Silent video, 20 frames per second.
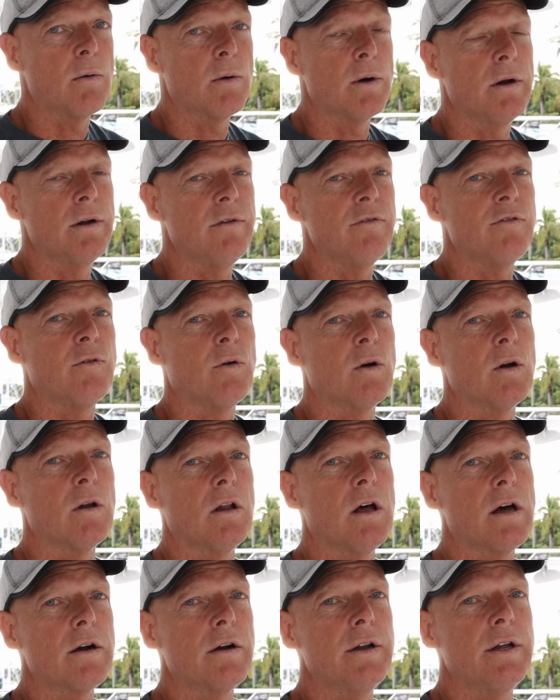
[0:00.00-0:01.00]
we're in Fort
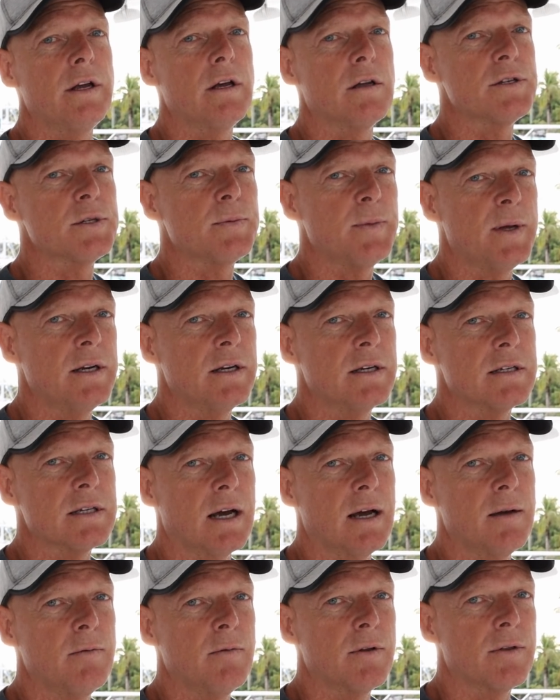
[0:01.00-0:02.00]
Lauderdale spending
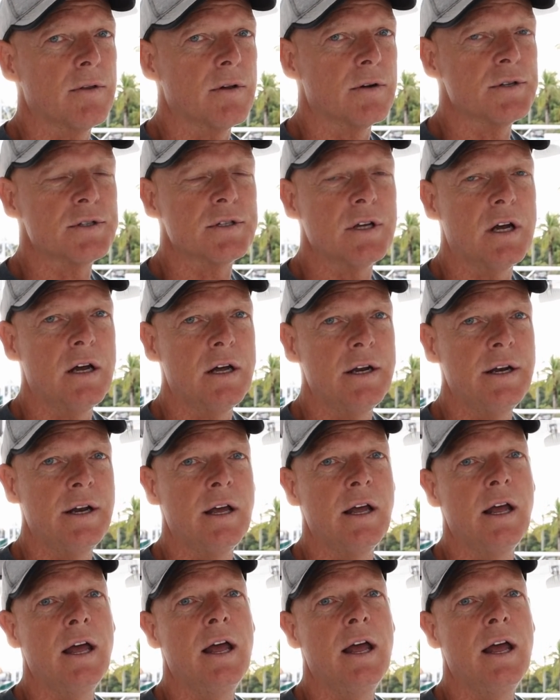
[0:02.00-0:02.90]
time with our son